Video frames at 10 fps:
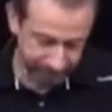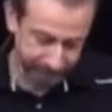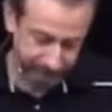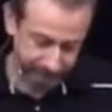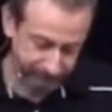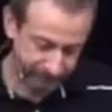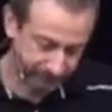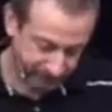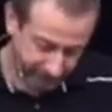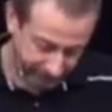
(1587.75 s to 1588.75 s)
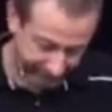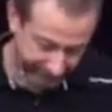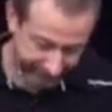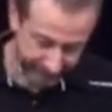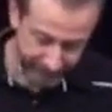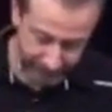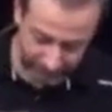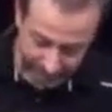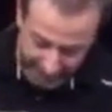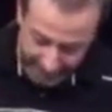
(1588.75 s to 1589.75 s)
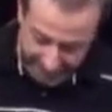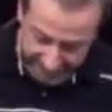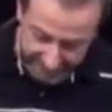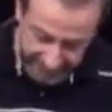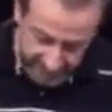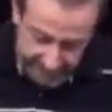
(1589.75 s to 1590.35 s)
[no speech]